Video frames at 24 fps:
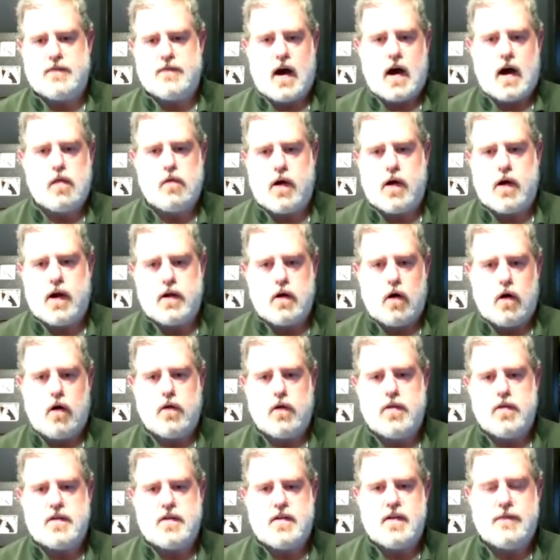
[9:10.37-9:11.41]
tolerate
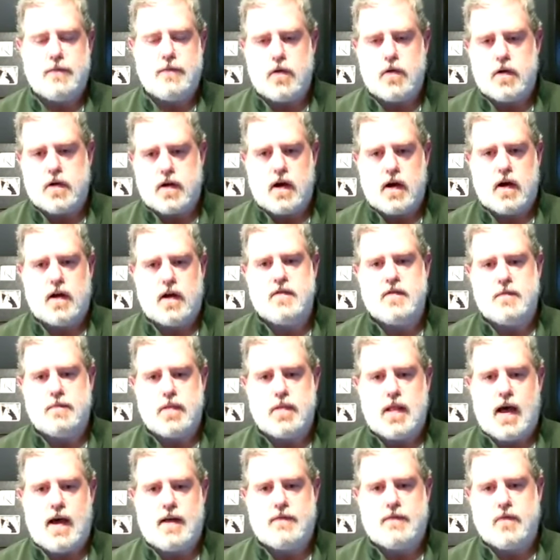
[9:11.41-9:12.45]
all the different kinds of
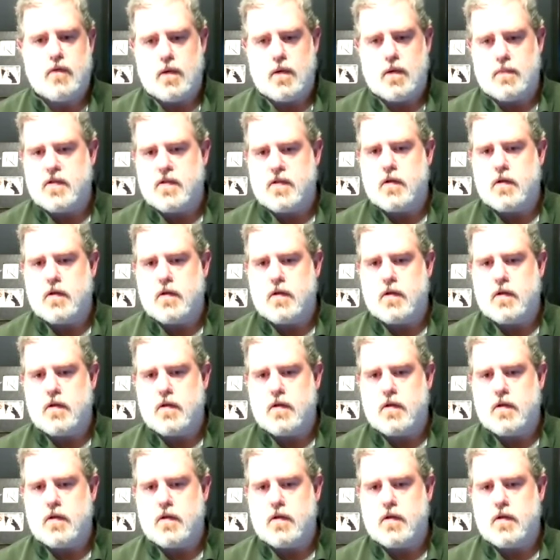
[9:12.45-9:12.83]
platforms